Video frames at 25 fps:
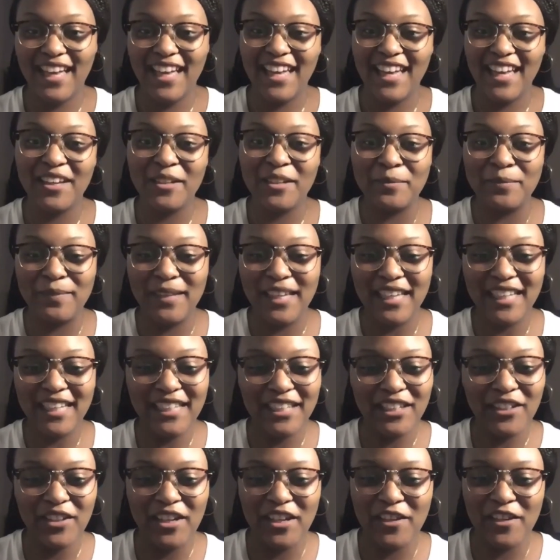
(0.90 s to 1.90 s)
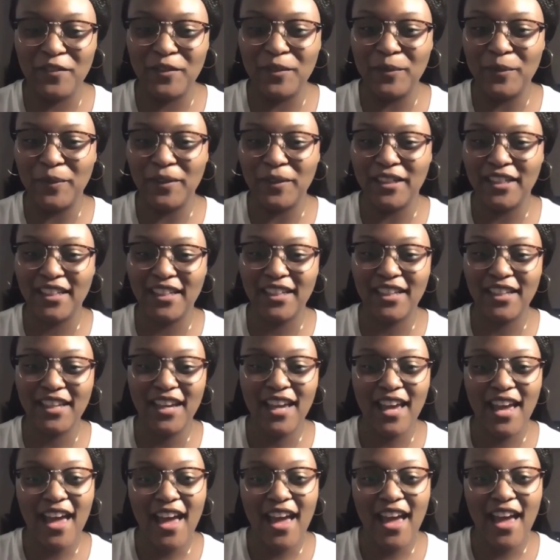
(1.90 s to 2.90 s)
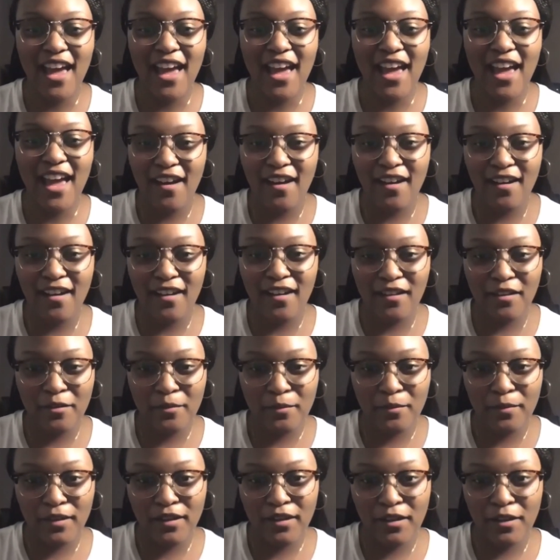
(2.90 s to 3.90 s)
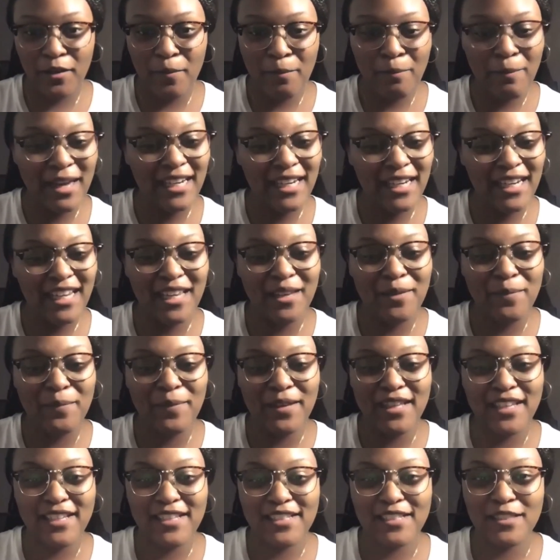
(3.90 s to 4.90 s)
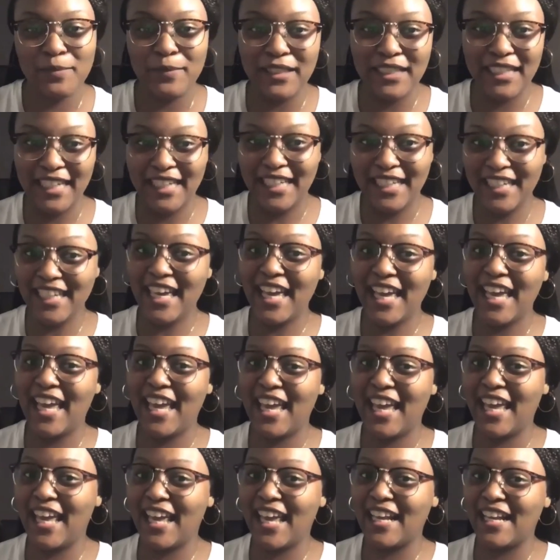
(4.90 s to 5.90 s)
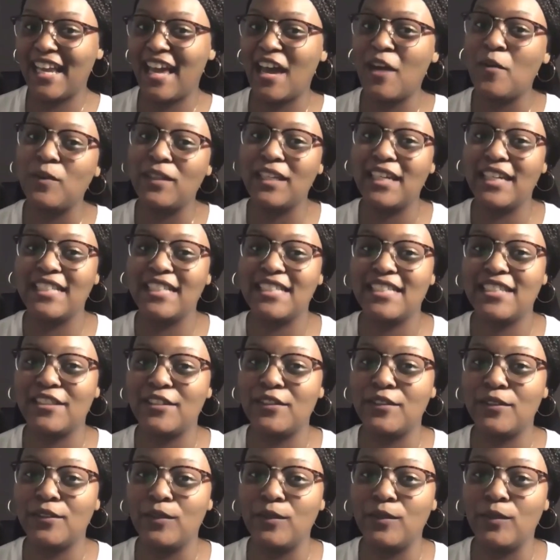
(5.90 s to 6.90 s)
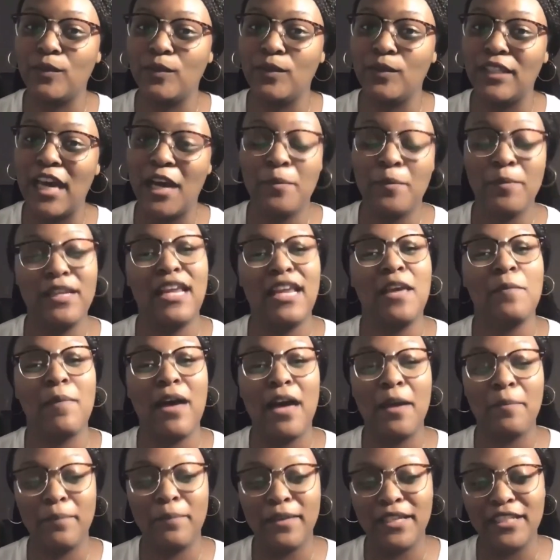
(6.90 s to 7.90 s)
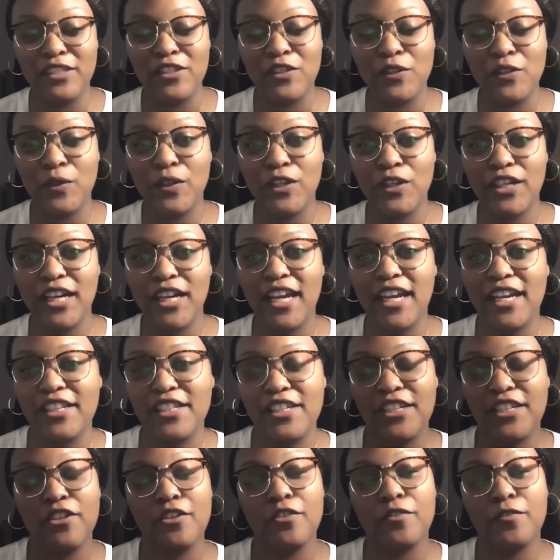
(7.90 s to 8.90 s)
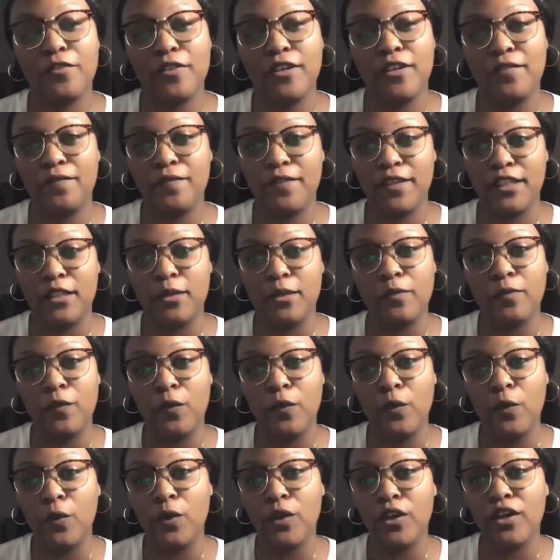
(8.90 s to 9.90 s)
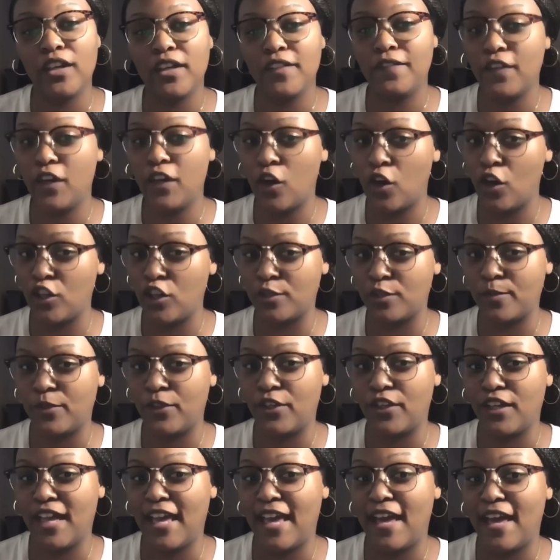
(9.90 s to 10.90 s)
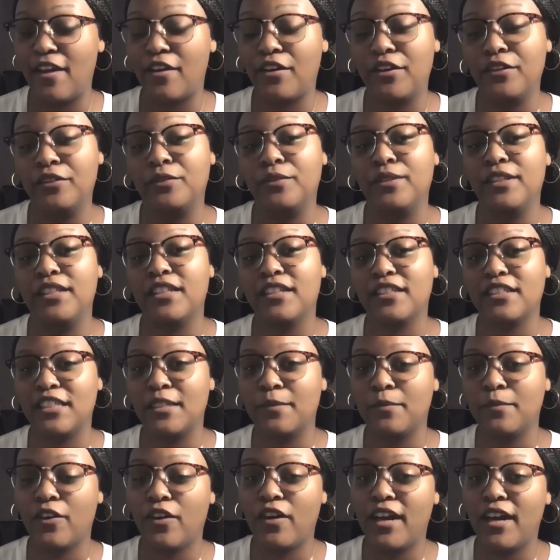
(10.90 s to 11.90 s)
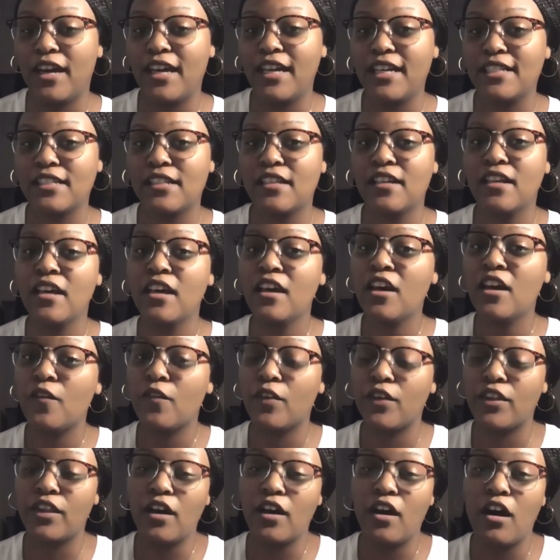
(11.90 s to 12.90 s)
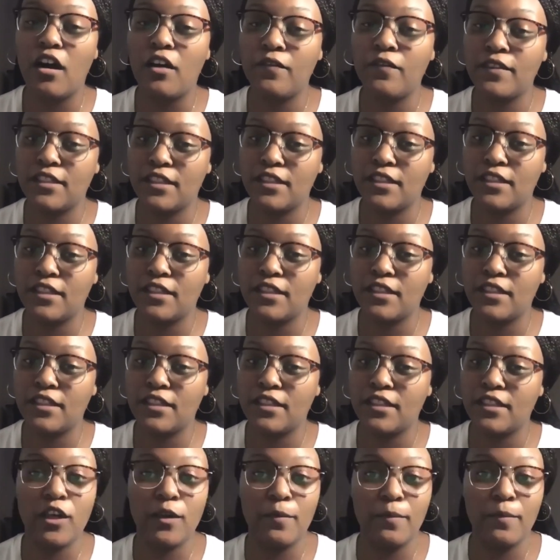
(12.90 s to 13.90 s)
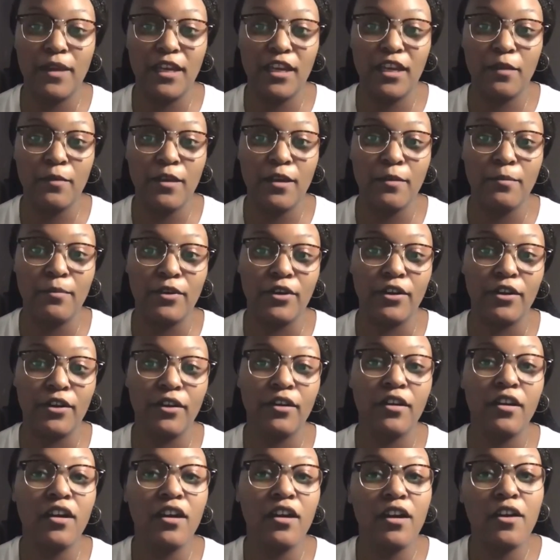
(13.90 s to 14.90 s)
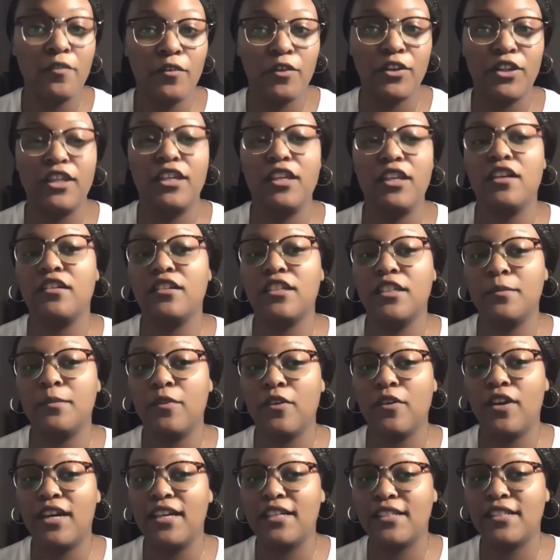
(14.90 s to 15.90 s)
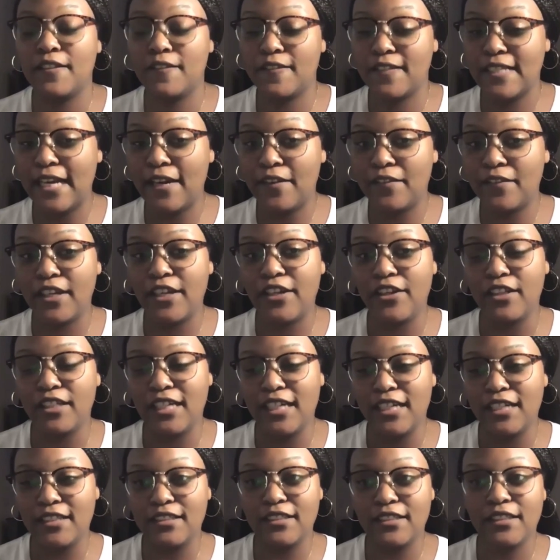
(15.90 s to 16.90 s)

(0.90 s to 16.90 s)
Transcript: Hello, everyone. My name is Malaya, and I would like to nominate my mentor and dear friend Philip Ford of the Orangeburg Calhoun Young Democrats for the office of National Committee Member for the Young Democrats of South Carolina.